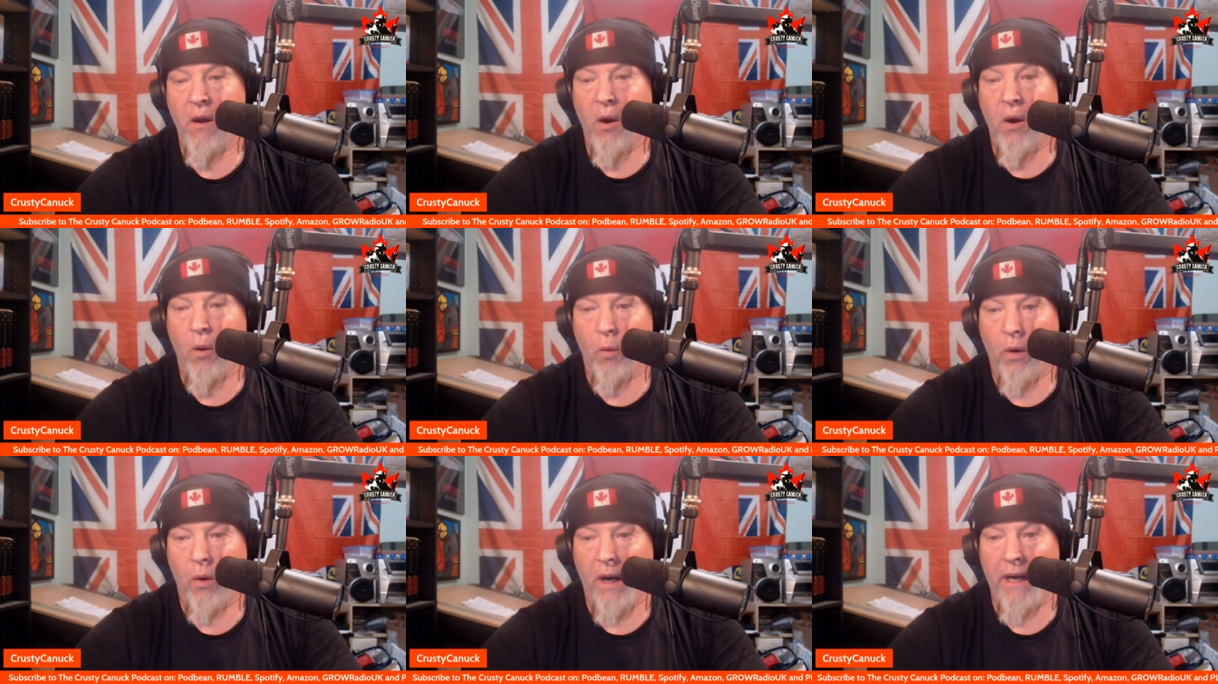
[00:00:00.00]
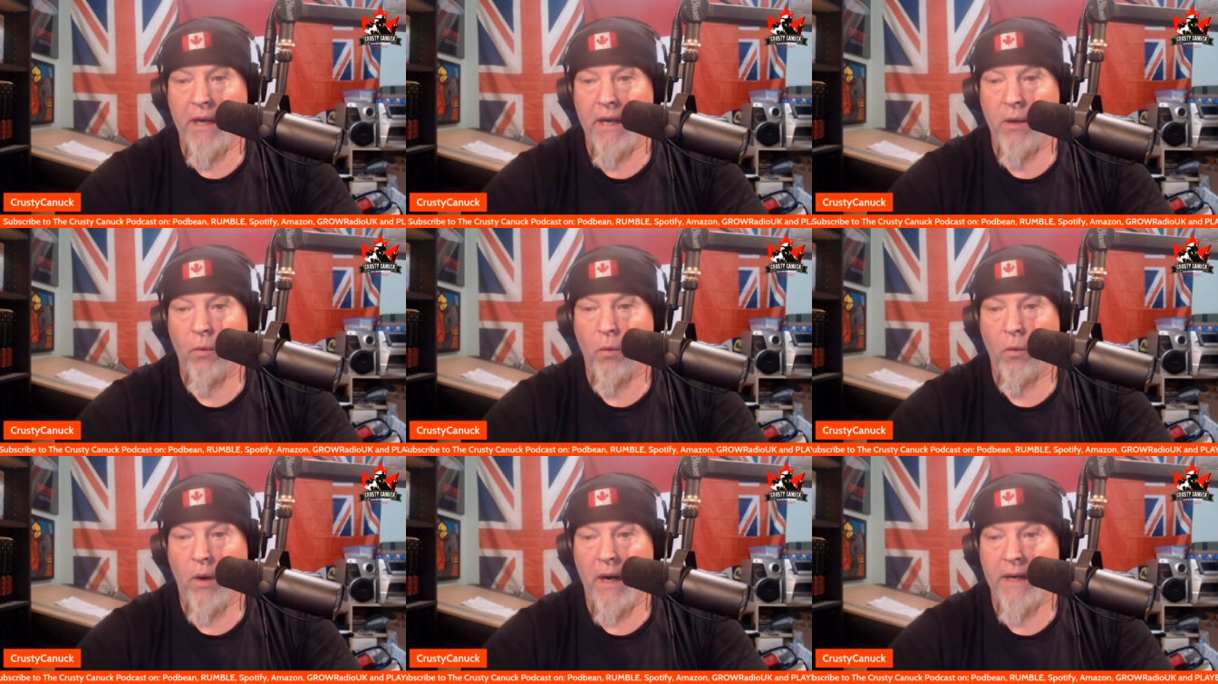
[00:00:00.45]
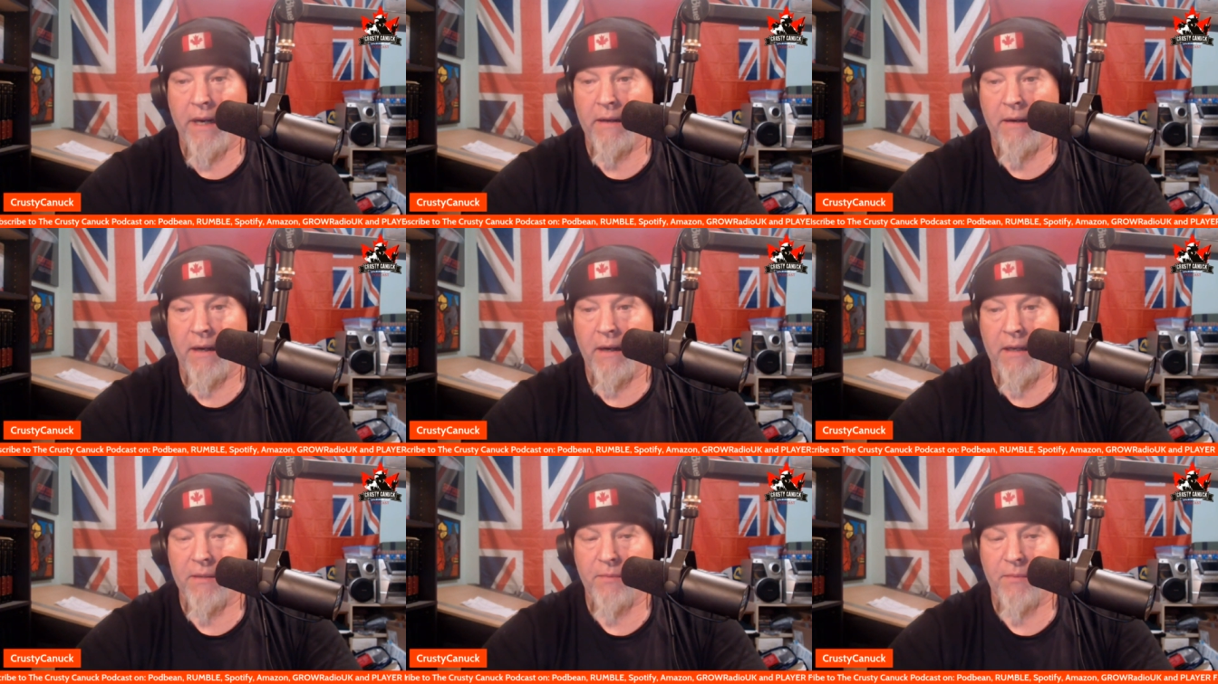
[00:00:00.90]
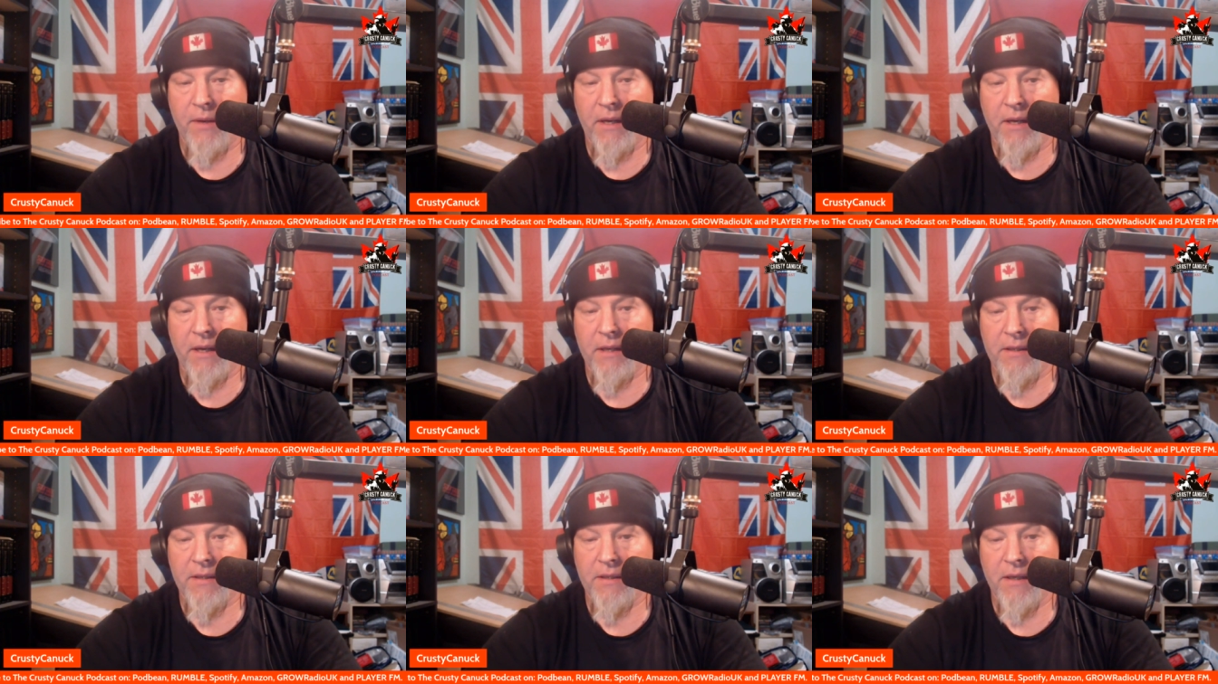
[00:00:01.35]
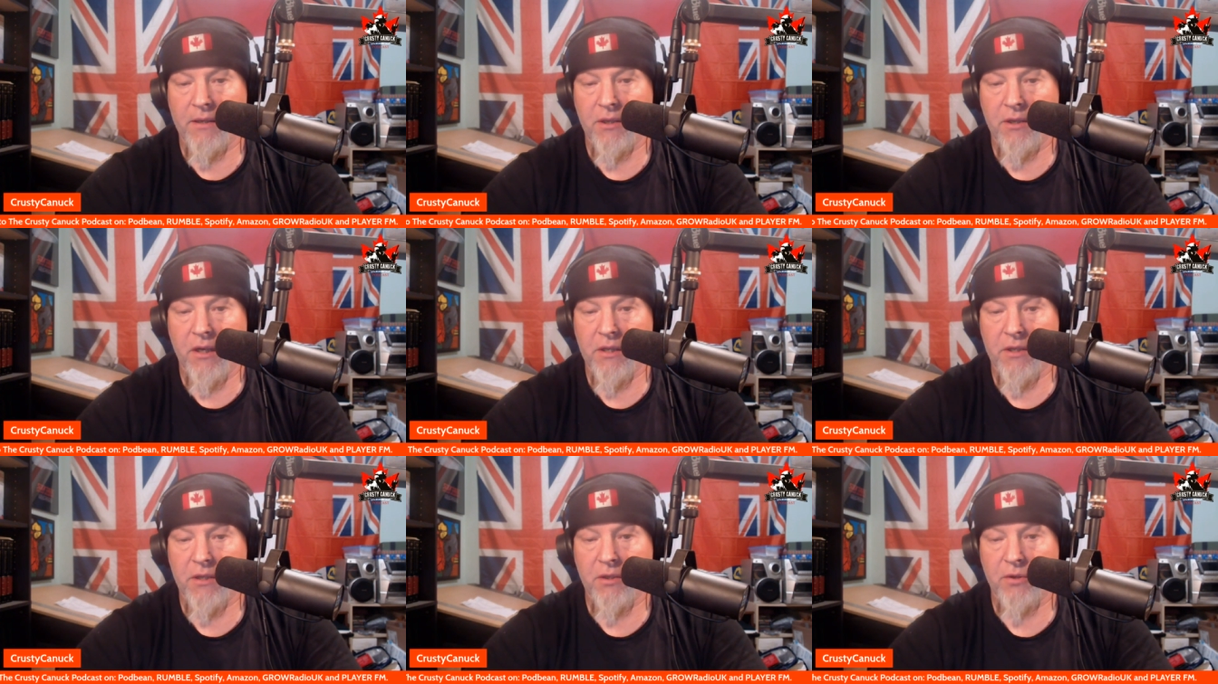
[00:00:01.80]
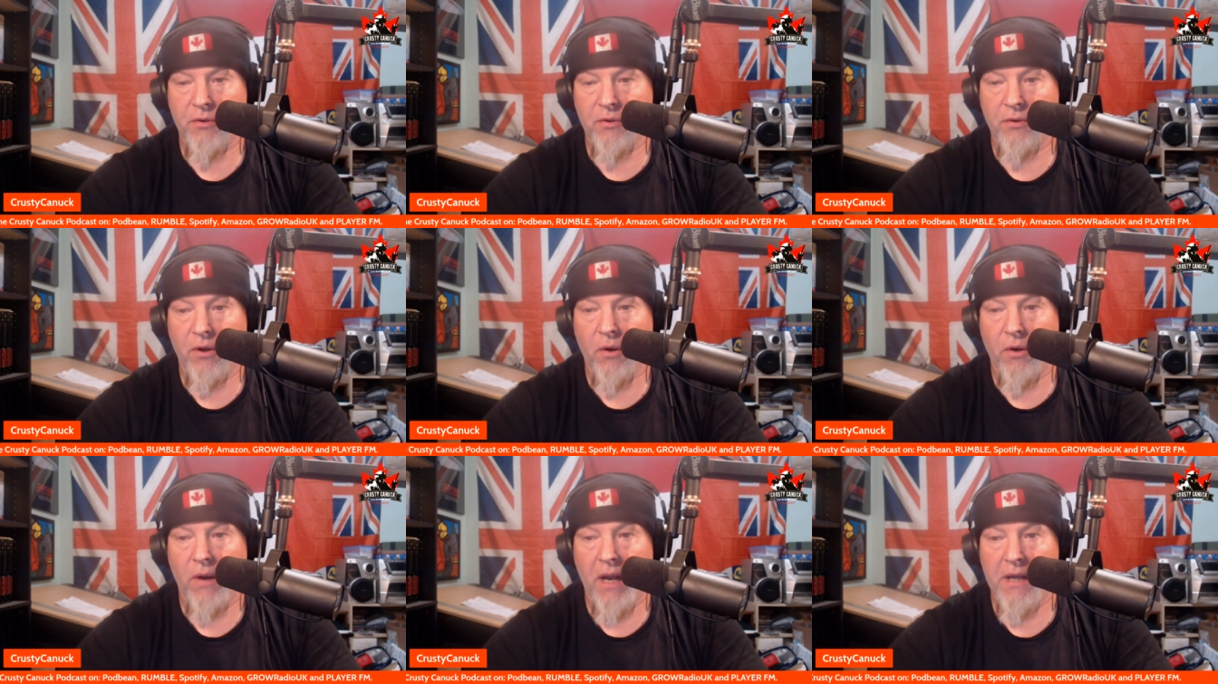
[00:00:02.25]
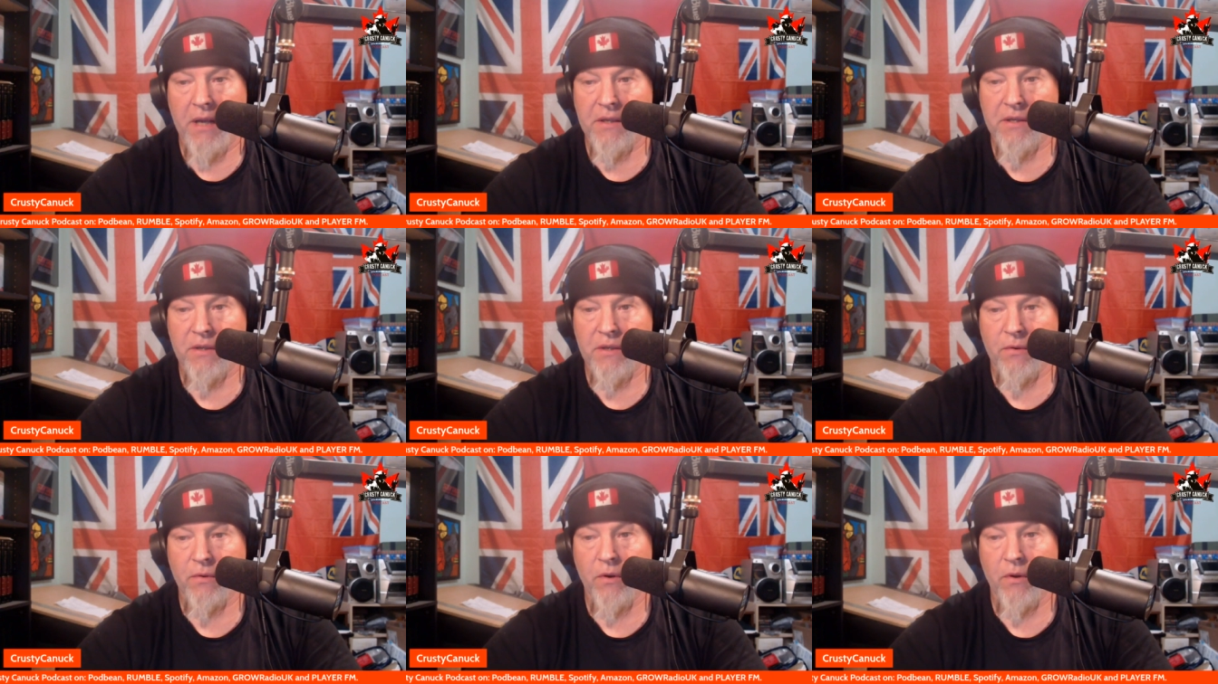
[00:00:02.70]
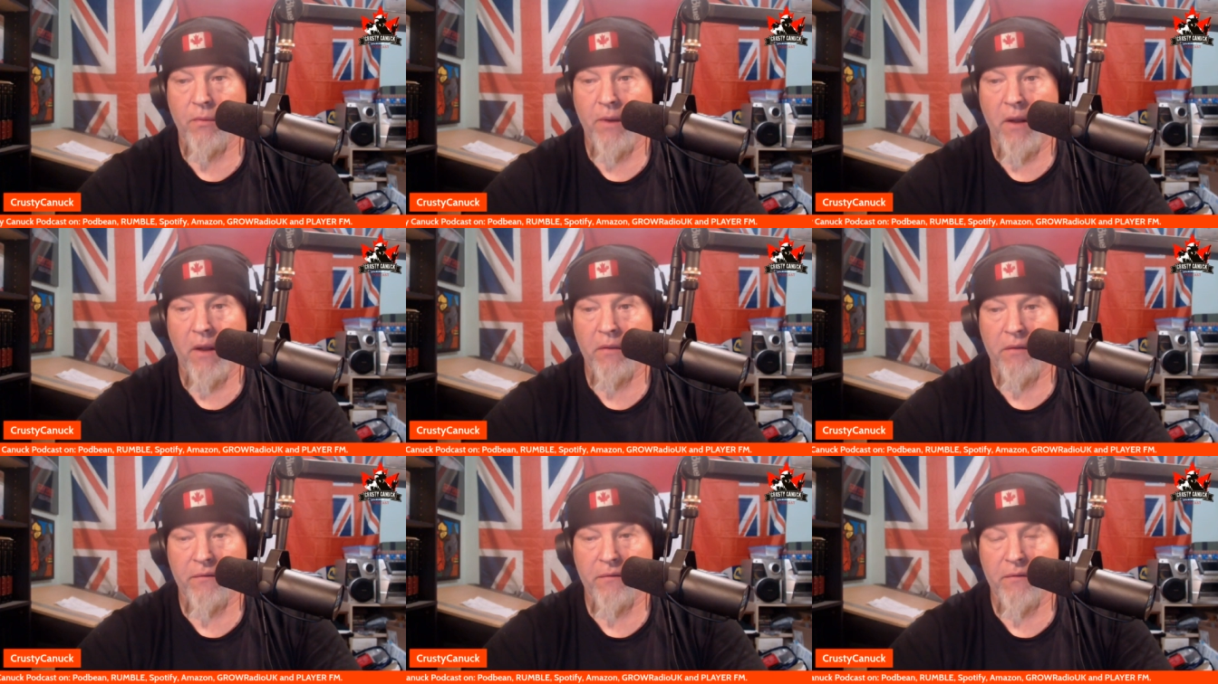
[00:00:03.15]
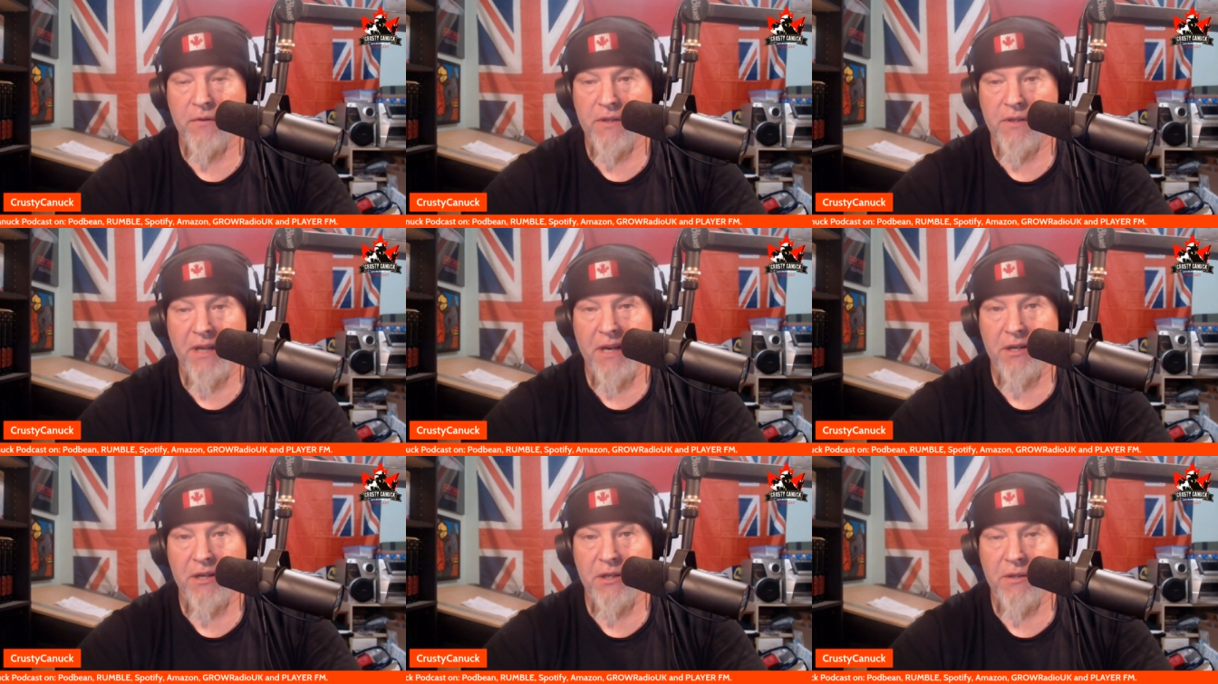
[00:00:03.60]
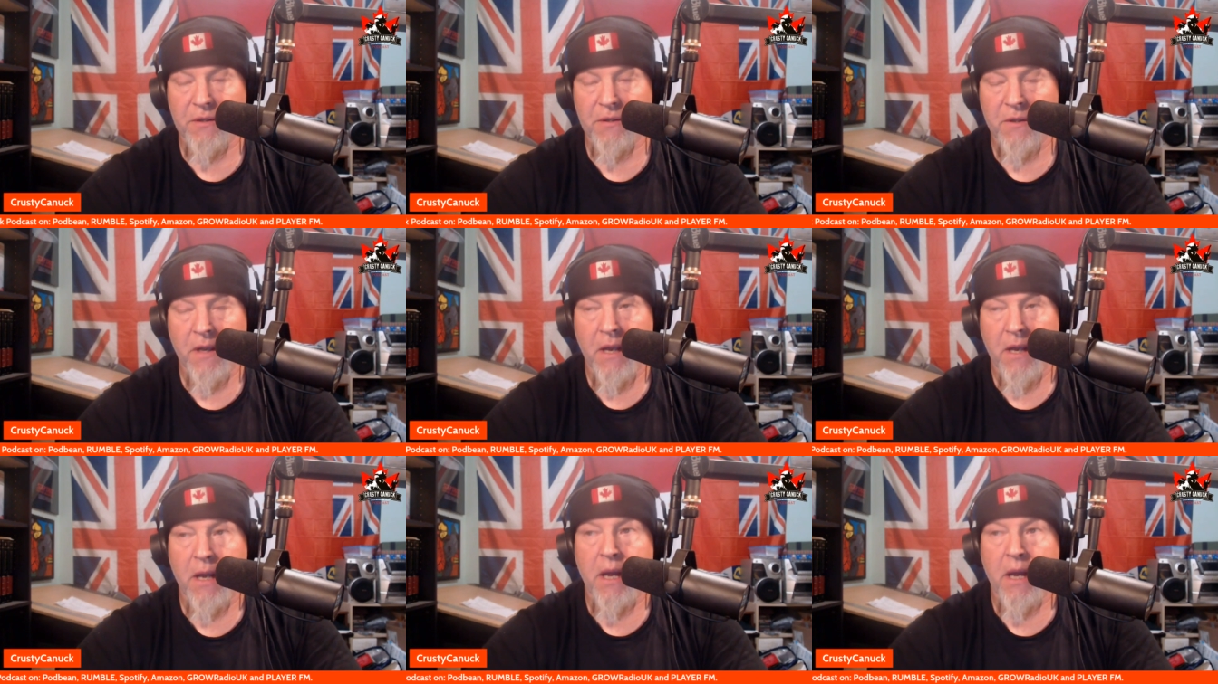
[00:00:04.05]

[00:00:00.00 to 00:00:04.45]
Why? Why not? Because uh, Justin Trudeau has screwed around the First Nations